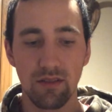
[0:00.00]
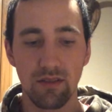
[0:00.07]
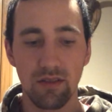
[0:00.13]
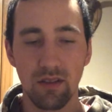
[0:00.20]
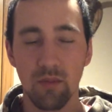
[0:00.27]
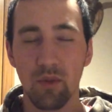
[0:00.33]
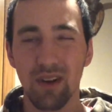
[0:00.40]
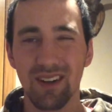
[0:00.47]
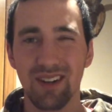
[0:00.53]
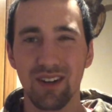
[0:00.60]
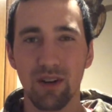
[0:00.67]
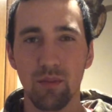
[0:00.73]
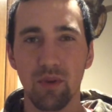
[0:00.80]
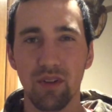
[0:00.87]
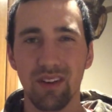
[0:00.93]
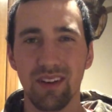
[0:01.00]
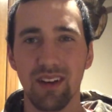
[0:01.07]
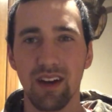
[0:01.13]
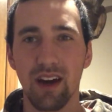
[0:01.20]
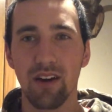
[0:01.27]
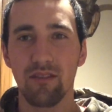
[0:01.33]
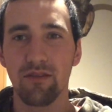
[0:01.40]
somewhat durable
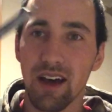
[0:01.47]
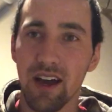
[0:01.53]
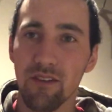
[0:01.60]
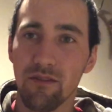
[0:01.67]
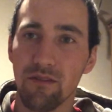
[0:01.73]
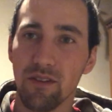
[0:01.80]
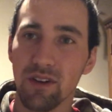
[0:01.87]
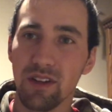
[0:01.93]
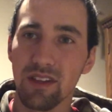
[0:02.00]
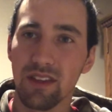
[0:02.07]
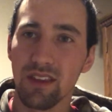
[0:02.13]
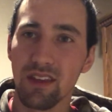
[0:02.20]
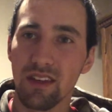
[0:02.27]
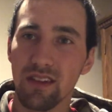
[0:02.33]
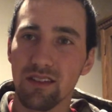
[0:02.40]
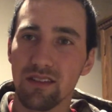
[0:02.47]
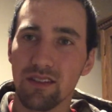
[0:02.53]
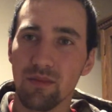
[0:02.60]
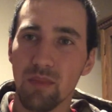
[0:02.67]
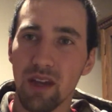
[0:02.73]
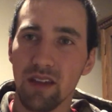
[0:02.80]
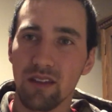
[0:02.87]
enough. I footed these
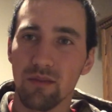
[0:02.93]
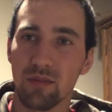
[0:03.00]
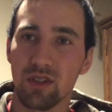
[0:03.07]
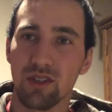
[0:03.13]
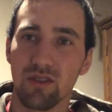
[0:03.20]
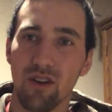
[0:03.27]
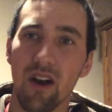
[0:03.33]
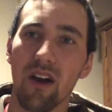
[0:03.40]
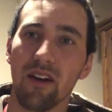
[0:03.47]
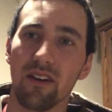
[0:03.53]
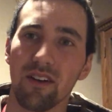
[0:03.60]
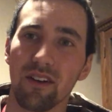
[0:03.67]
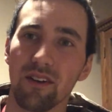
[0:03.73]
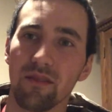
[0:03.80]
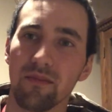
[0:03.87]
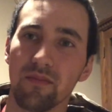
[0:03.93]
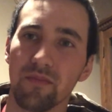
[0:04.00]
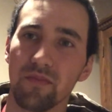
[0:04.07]
to make them stronger.